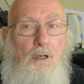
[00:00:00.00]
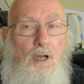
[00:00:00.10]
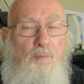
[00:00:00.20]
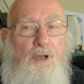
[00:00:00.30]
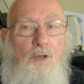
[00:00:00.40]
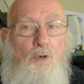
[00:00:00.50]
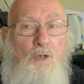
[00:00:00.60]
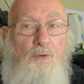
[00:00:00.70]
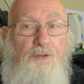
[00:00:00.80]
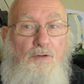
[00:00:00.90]
I might
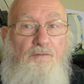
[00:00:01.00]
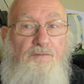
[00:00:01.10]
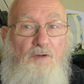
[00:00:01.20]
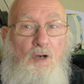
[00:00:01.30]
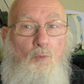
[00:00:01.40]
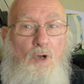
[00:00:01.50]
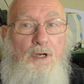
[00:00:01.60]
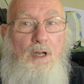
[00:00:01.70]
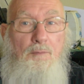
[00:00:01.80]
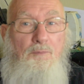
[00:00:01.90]
run without a front
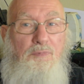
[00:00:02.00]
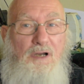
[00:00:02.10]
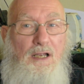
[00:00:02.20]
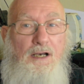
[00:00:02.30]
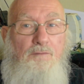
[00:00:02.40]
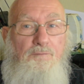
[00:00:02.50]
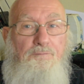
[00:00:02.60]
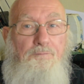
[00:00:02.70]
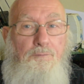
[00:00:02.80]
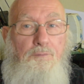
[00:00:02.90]
one. I'm kind of
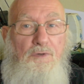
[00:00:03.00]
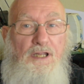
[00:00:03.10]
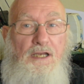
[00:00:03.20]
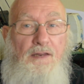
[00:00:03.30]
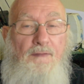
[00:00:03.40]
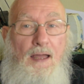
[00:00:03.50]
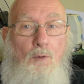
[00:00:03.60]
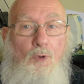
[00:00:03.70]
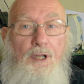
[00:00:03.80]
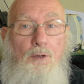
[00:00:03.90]
leaning
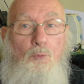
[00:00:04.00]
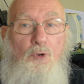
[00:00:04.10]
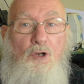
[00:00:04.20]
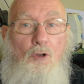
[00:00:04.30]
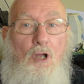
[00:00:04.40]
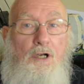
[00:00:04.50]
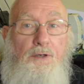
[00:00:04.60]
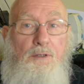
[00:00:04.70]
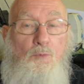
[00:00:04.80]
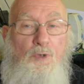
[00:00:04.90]
that way. Rear
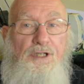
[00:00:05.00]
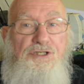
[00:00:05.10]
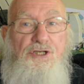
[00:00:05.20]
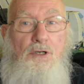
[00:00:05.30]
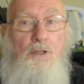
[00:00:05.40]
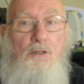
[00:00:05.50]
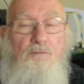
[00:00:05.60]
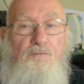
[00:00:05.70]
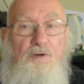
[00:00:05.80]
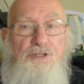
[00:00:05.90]
locker and winch
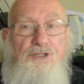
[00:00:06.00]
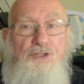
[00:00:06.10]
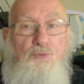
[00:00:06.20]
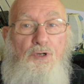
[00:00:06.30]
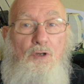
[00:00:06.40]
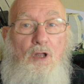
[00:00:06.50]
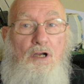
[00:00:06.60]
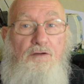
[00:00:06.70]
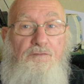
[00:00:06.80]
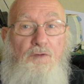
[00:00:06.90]
versus rear
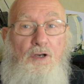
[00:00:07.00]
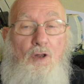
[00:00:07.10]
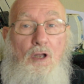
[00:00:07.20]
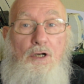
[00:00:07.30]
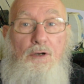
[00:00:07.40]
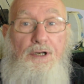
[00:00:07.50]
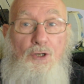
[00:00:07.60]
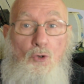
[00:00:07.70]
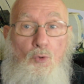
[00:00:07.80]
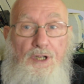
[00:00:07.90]
locker, front locker,
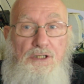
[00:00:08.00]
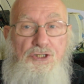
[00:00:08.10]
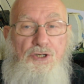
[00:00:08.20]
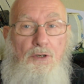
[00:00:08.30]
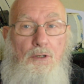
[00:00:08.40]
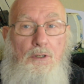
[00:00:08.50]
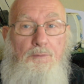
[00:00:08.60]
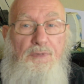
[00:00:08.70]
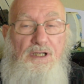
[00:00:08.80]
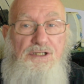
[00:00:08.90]
and no winch,
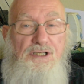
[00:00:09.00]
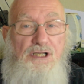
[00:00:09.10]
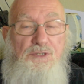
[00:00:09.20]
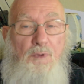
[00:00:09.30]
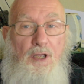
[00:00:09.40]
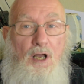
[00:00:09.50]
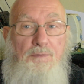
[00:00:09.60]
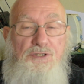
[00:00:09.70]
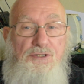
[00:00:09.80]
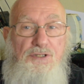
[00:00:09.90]
because that's my
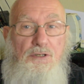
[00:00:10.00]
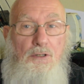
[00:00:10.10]
options.